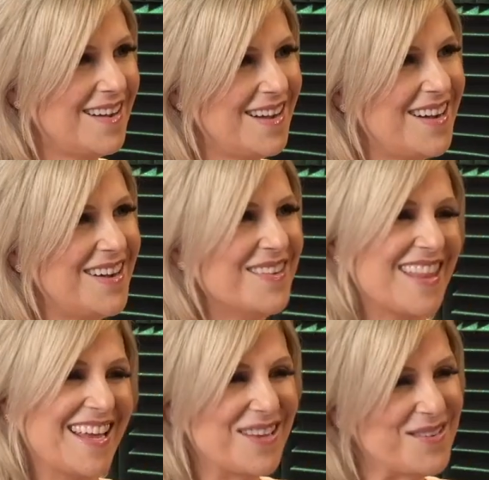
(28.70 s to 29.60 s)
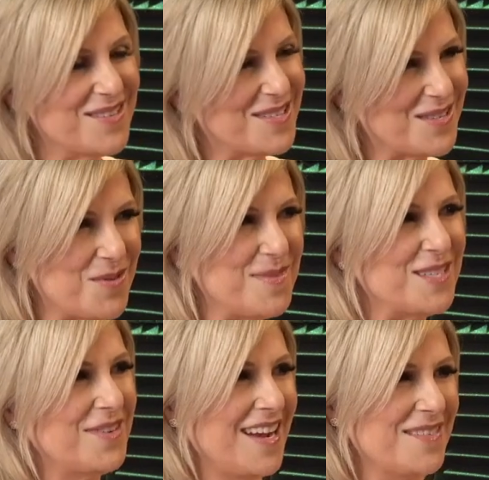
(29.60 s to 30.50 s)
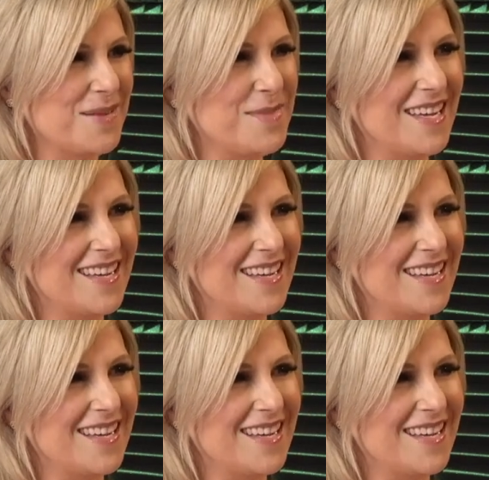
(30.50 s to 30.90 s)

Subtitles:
Oh, thank you so much for having me.